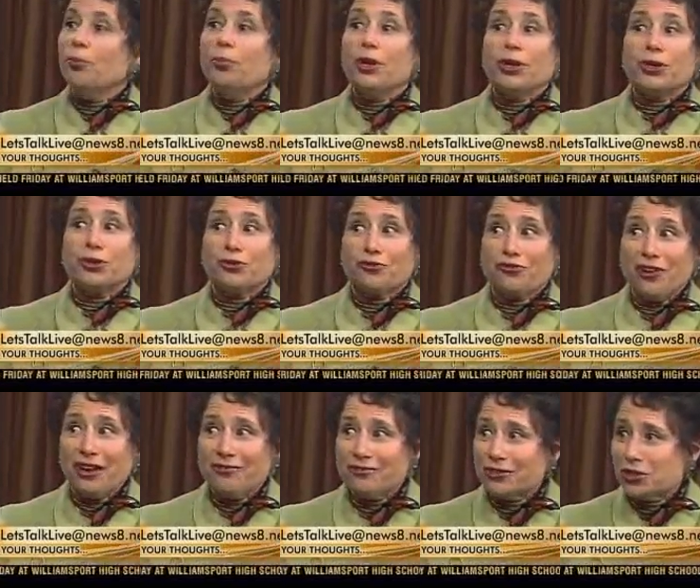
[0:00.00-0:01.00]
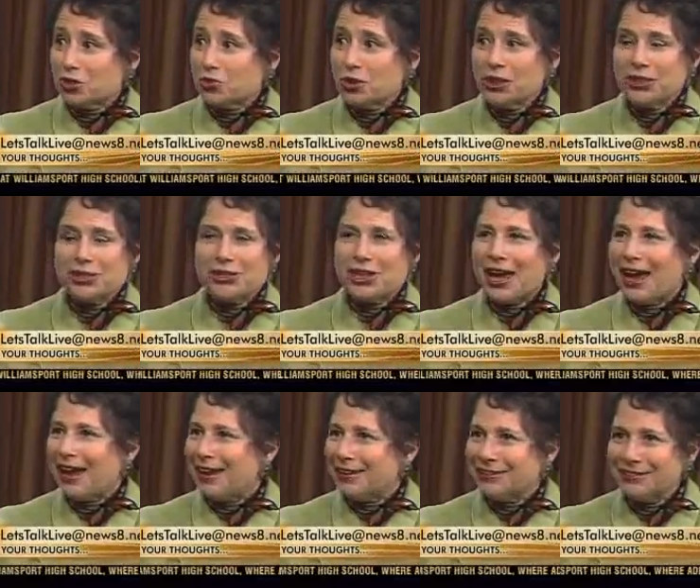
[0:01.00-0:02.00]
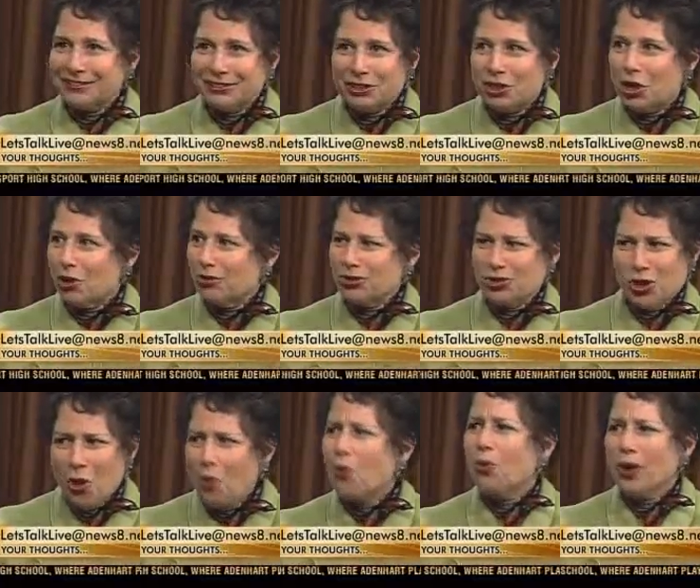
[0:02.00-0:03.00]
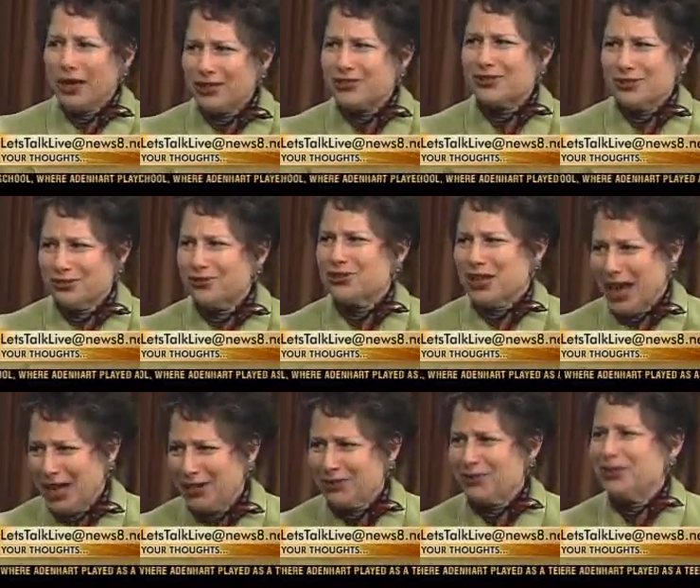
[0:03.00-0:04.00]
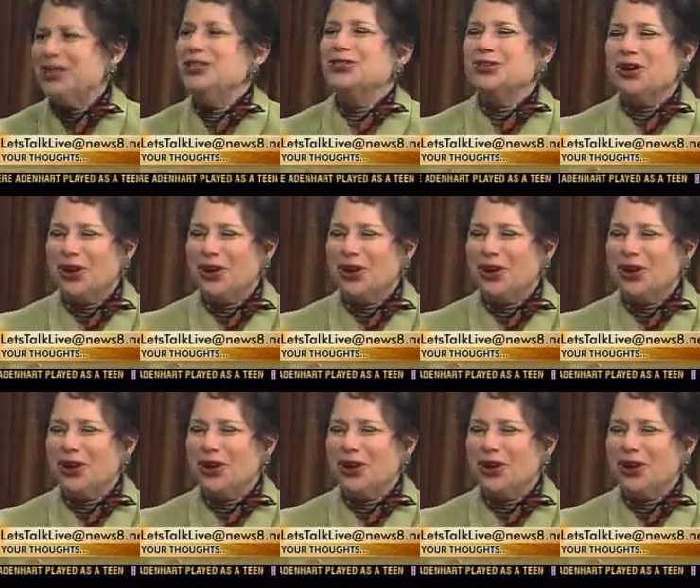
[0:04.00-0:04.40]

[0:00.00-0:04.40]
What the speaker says: pick your favorite sweets that, you know, don't waste those calories.